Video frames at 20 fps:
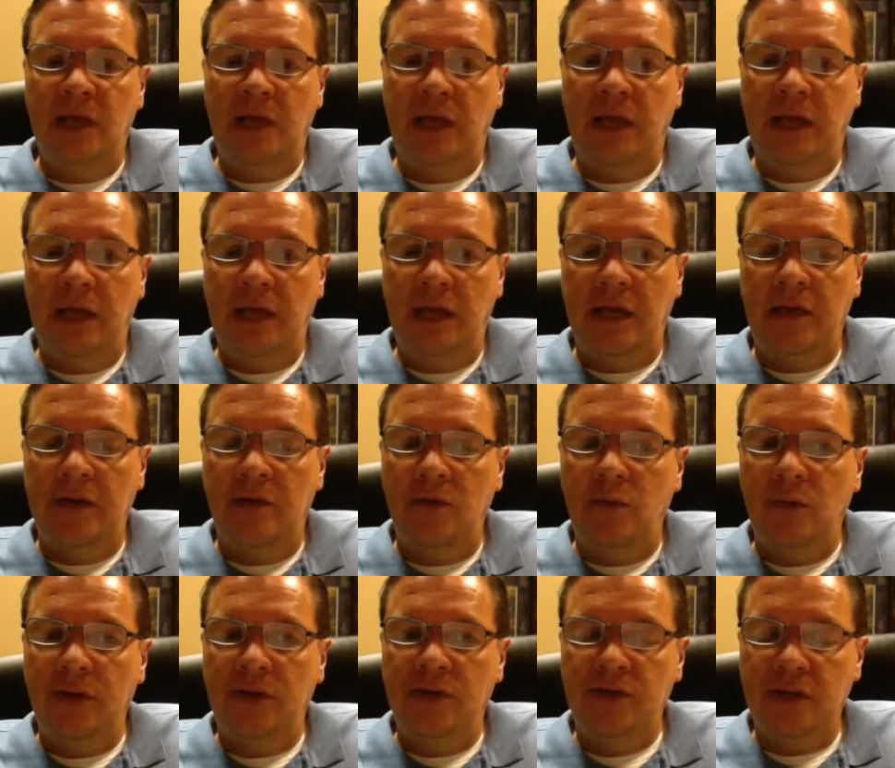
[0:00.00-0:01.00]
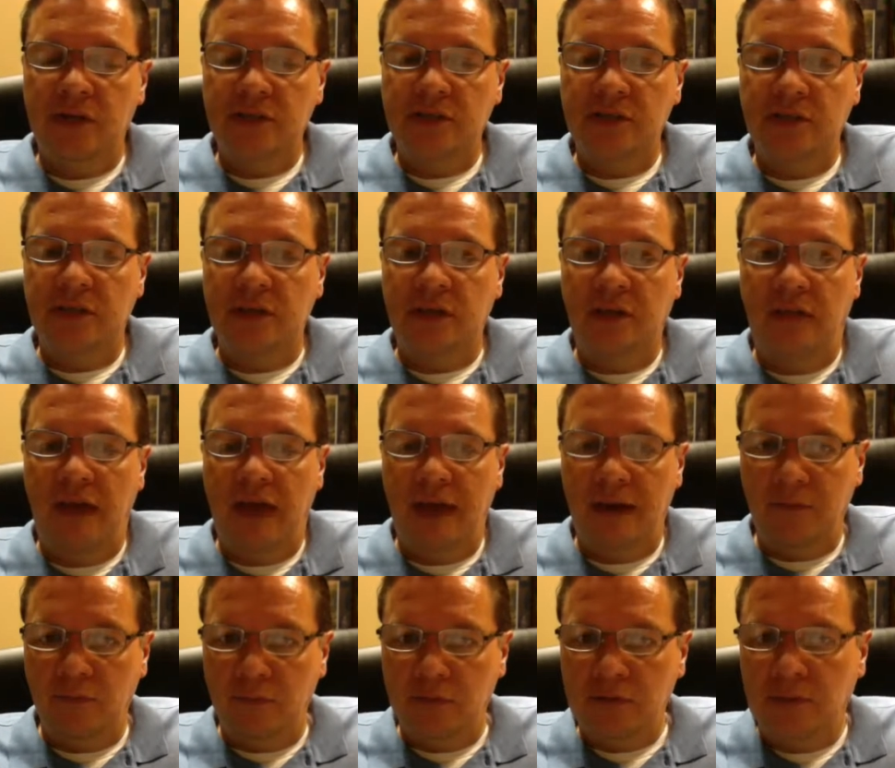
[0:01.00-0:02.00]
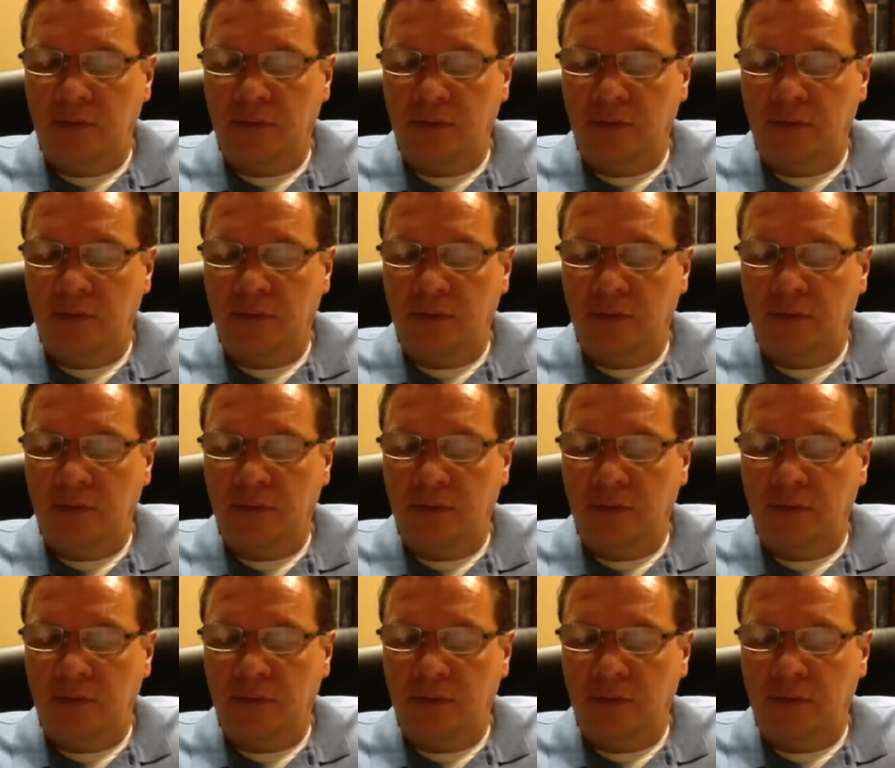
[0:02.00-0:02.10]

and we trust that that was a